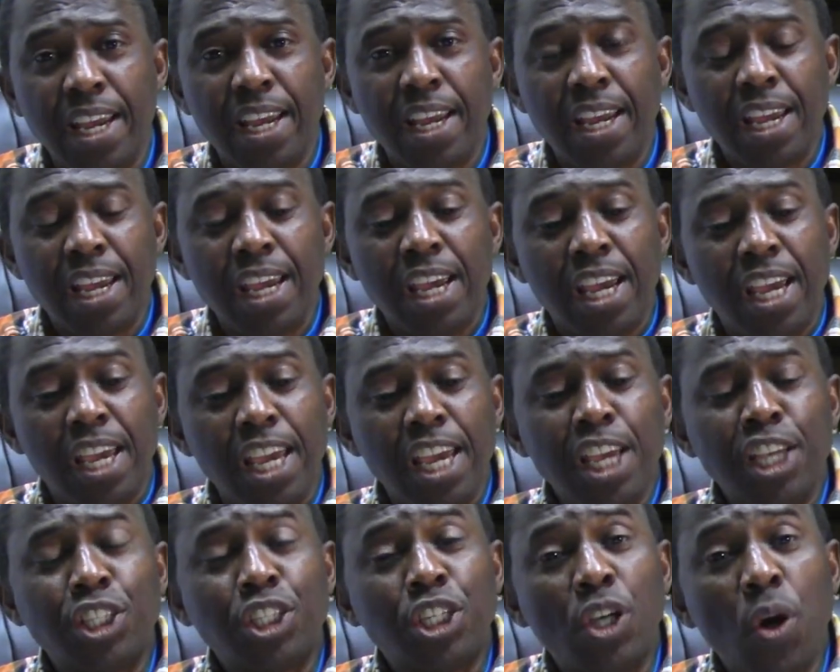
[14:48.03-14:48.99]
He is
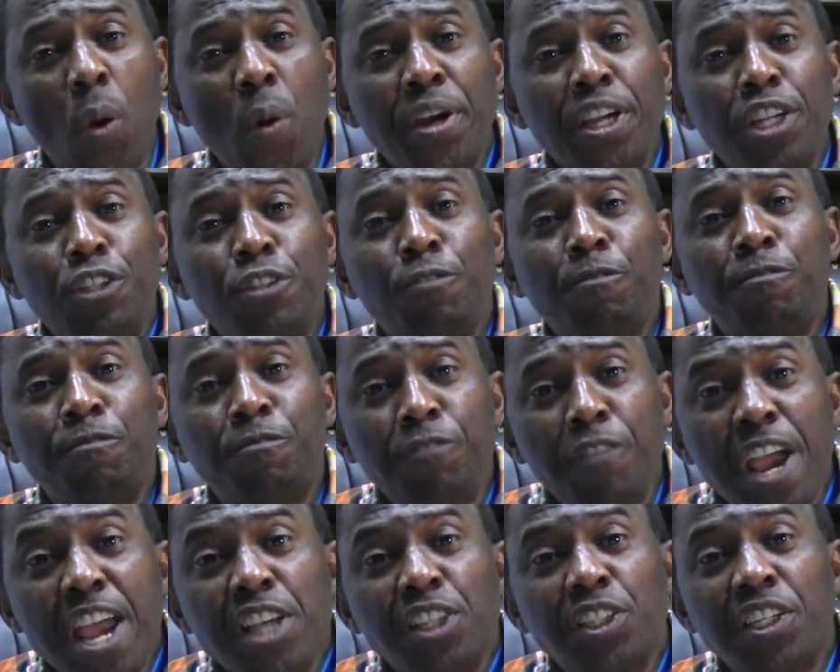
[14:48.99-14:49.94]
going to
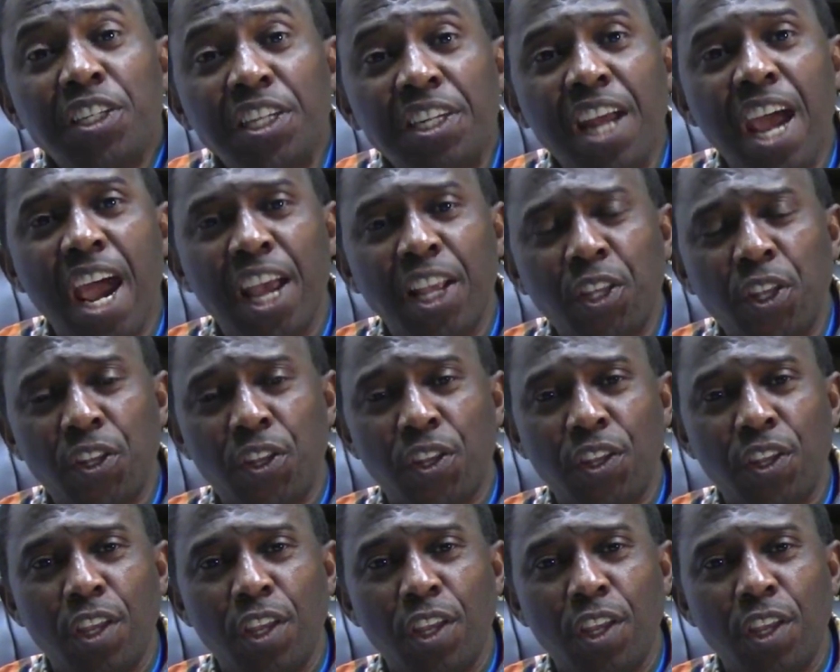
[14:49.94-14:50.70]
face death